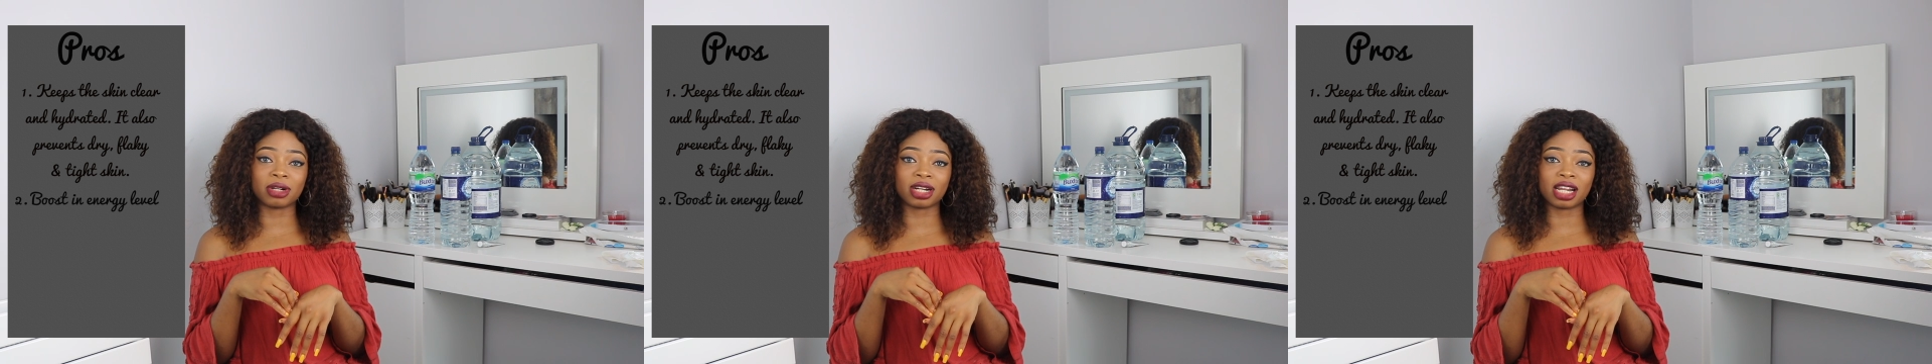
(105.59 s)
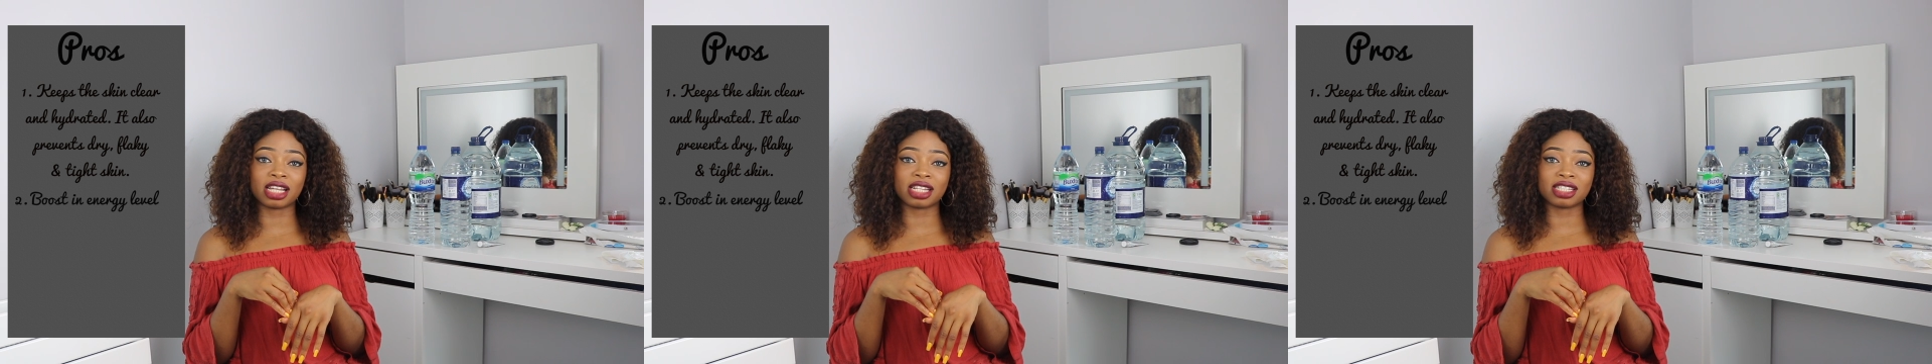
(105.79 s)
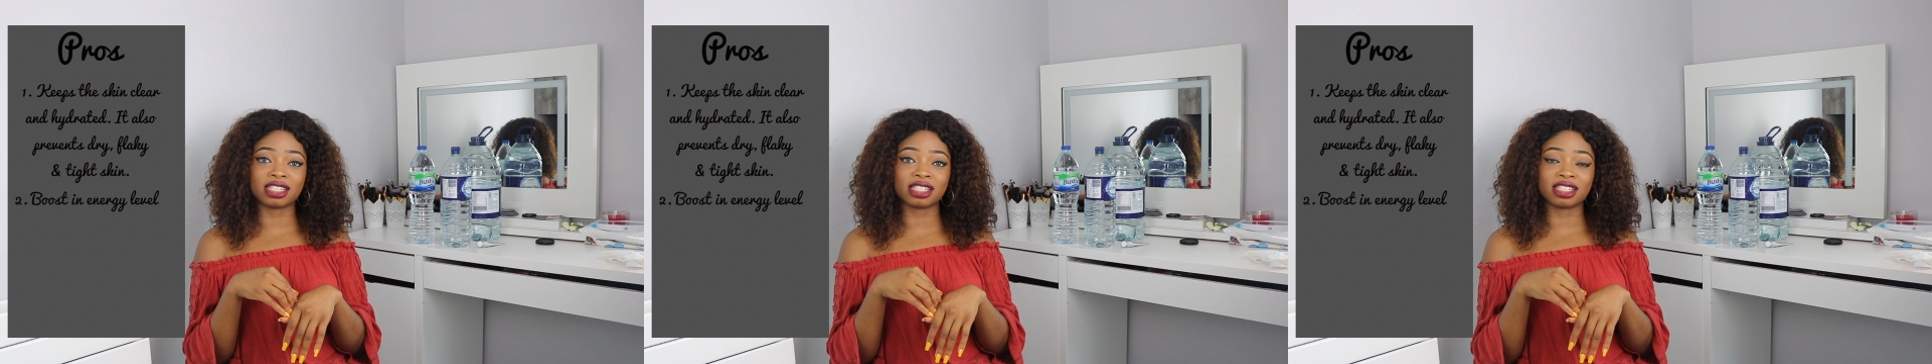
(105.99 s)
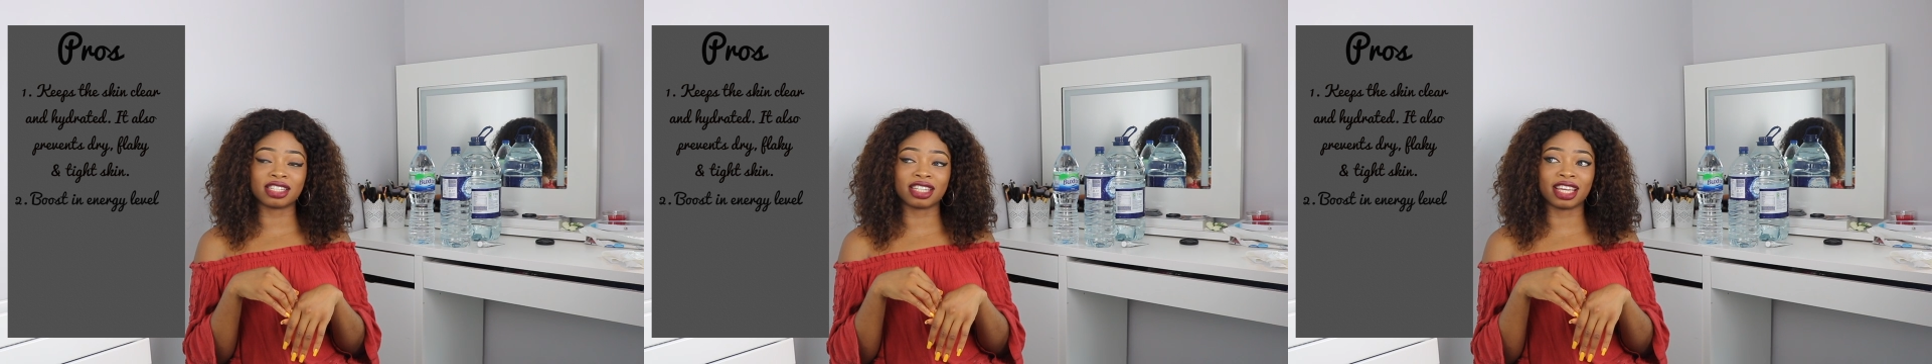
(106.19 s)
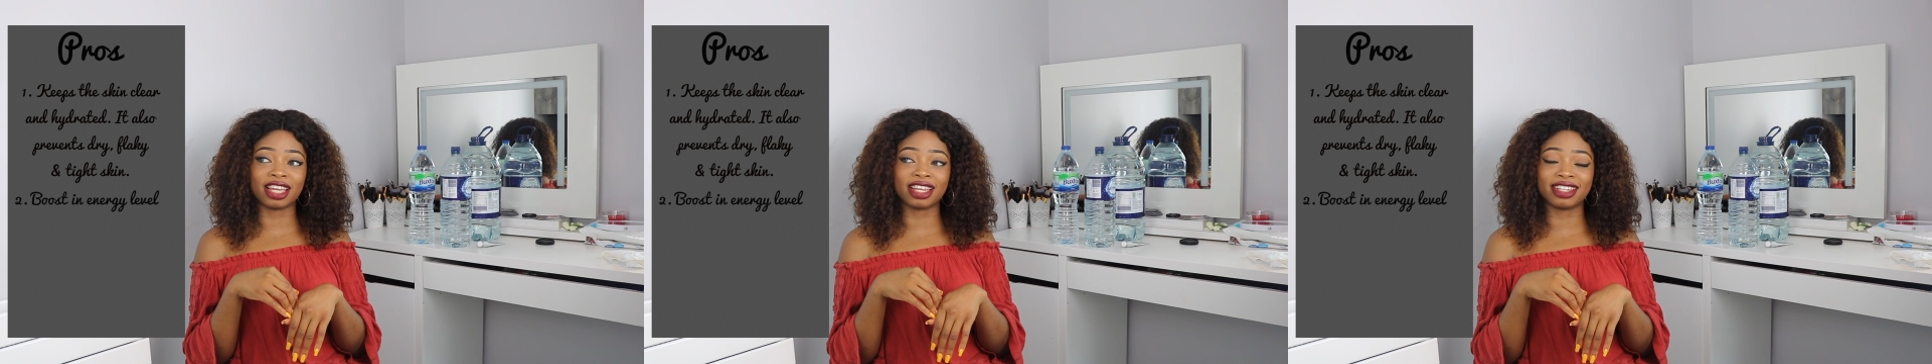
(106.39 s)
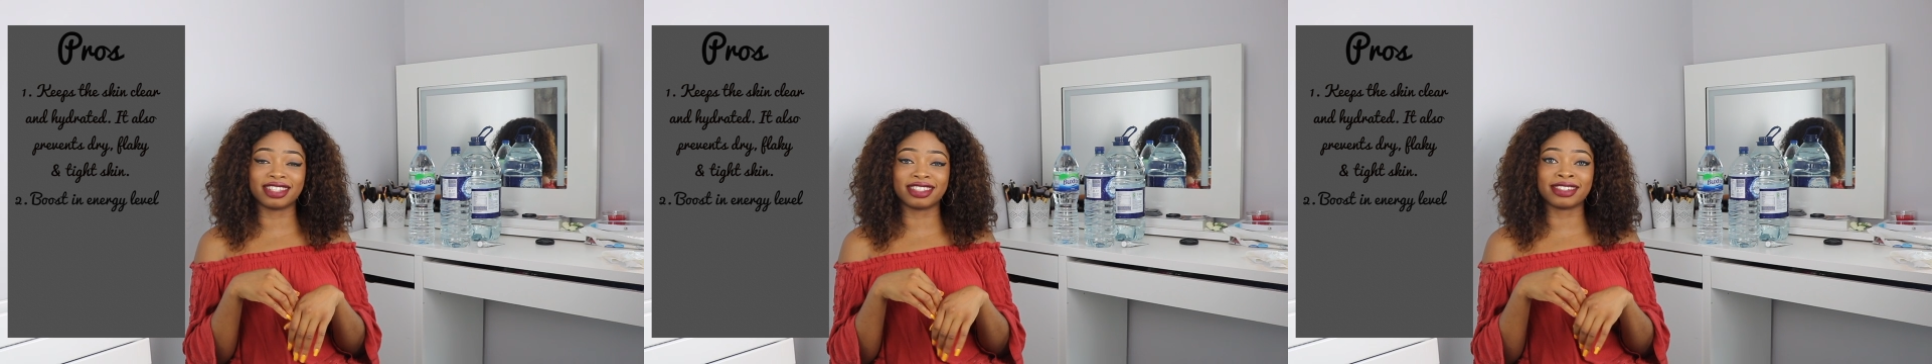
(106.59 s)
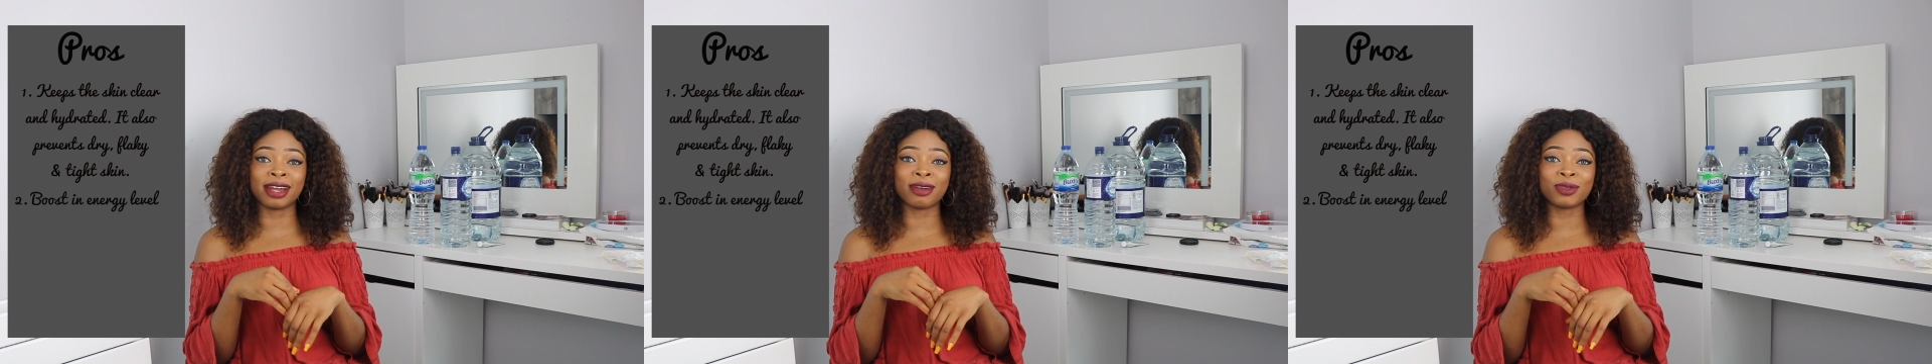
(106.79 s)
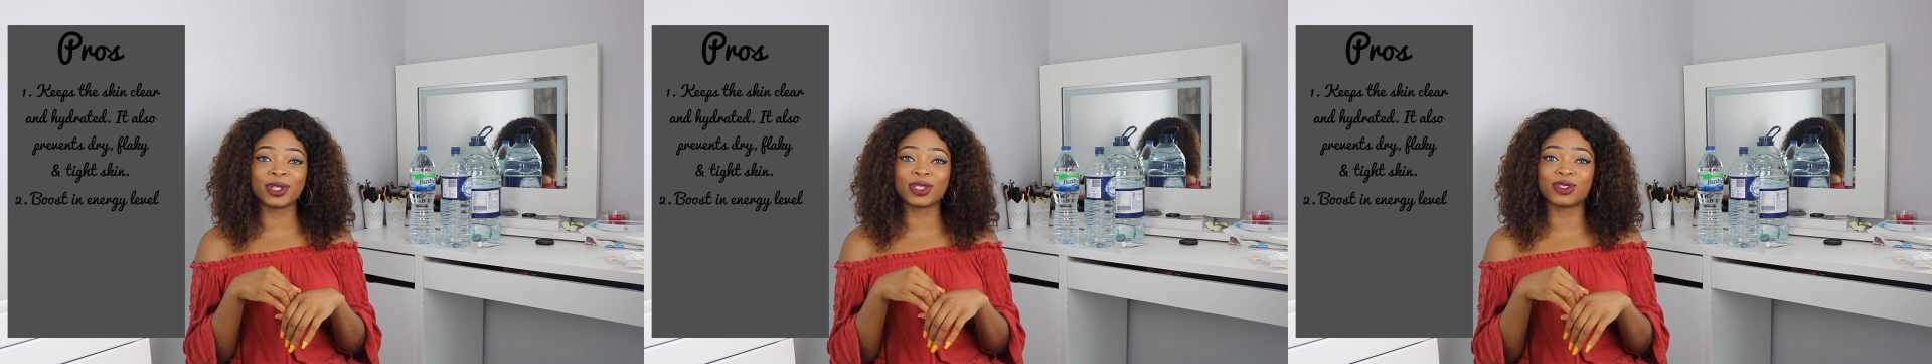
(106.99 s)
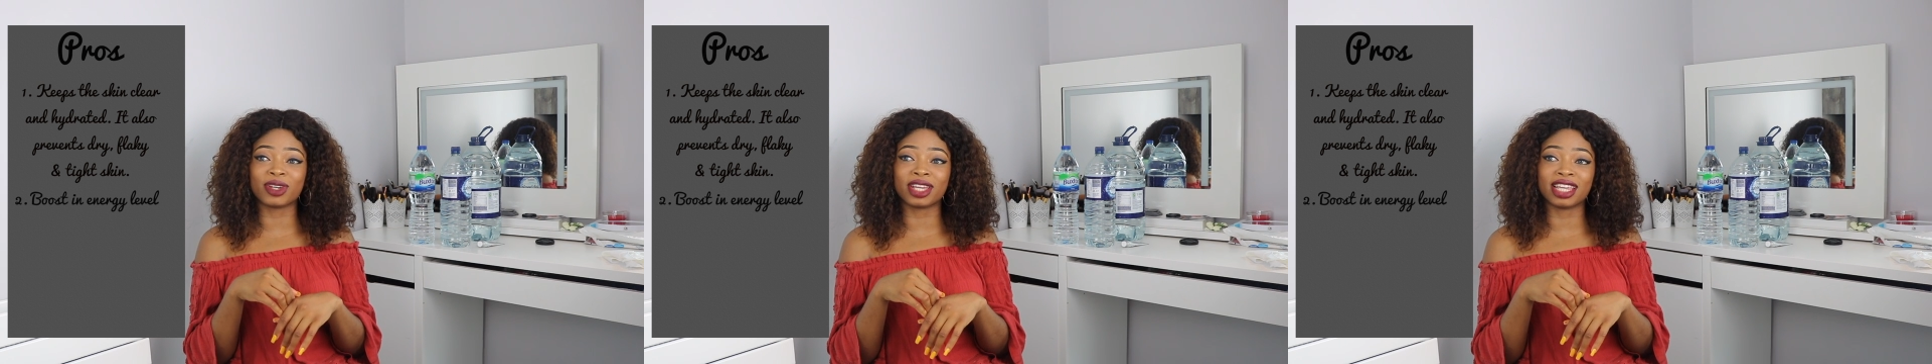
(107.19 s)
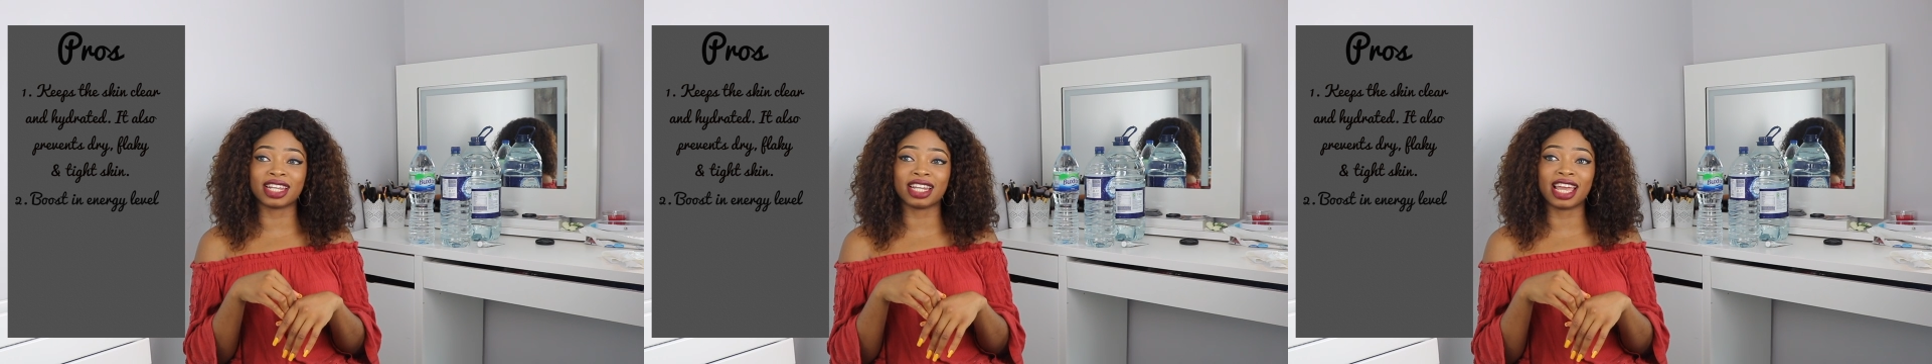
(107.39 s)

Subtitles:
class. Yes, I'm not joking.